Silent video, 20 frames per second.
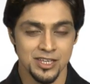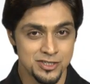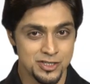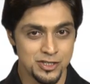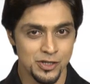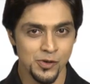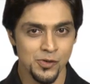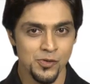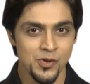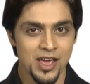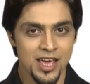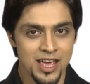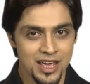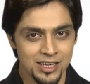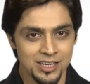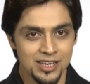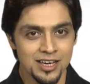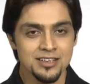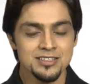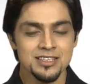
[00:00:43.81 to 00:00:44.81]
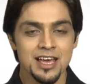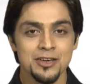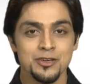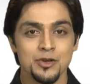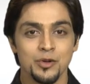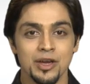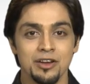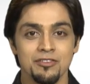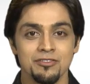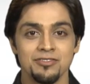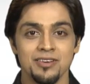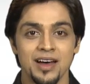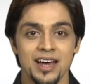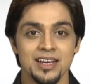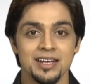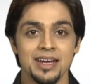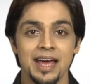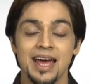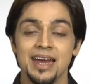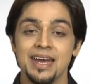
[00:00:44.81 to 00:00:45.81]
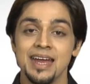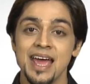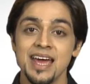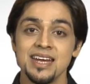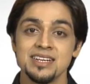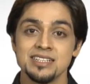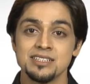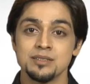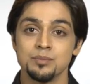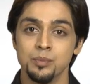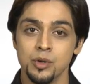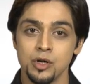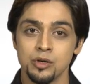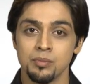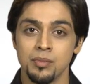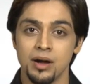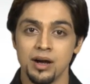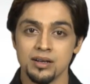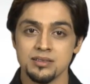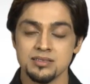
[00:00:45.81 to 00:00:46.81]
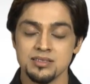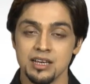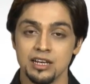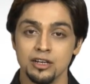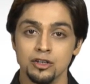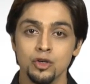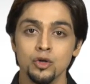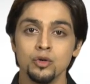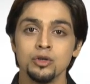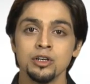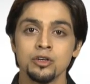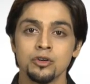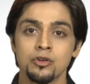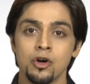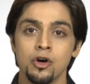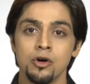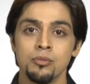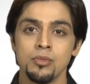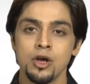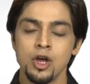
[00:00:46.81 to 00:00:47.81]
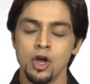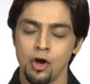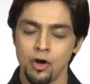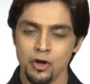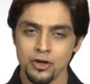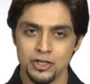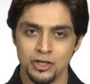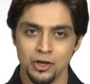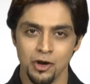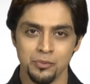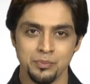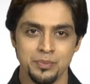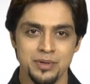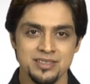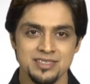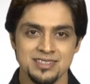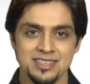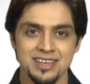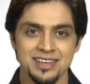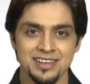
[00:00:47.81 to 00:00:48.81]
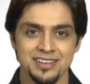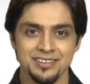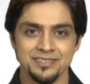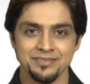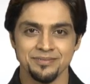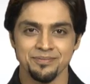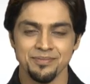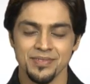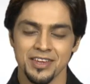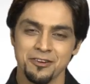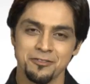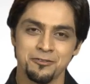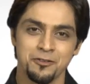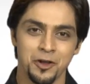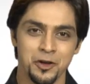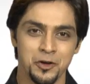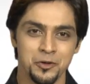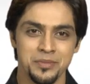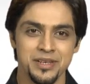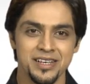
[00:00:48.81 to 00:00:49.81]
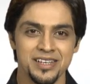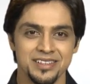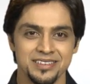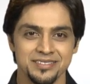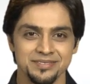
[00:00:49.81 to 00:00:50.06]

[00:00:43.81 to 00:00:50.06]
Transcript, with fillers: So here's how you can find and edit bookmarks in Google Chrome on your PC. Follow me.